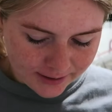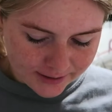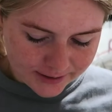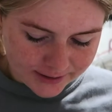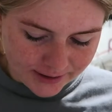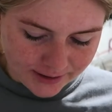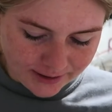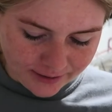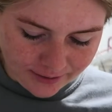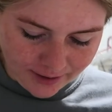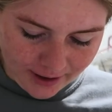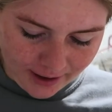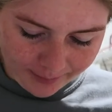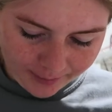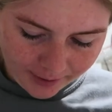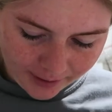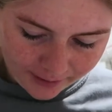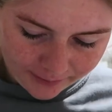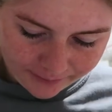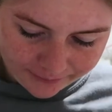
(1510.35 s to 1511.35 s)
So
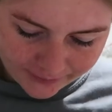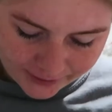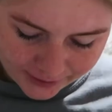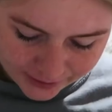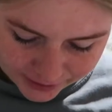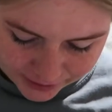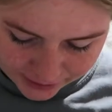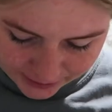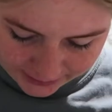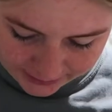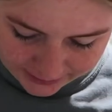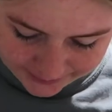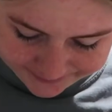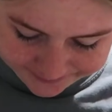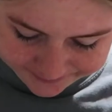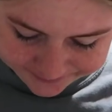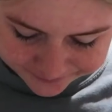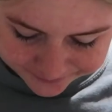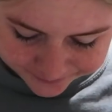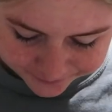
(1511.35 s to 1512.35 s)
I'm gonna finish like
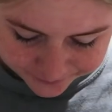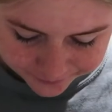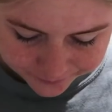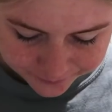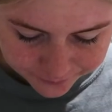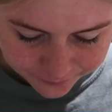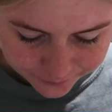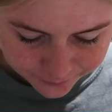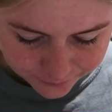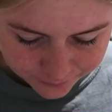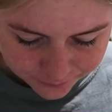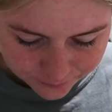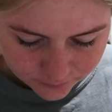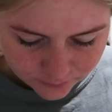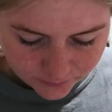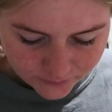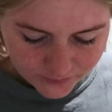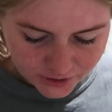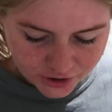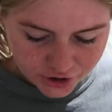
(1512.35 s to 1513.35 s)

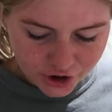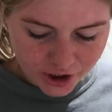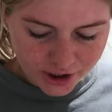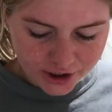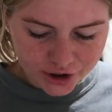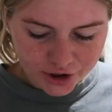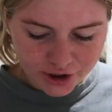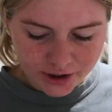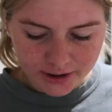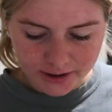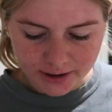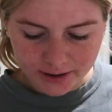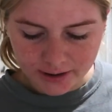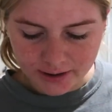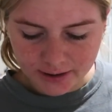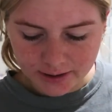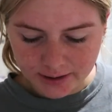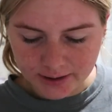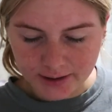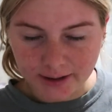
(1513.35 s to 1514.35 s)
changing
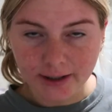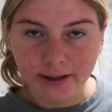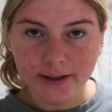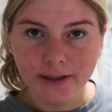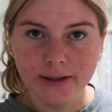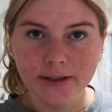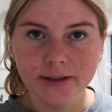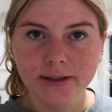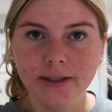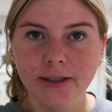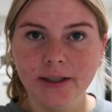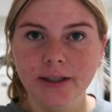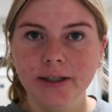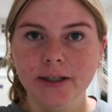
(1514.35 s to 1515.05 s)
and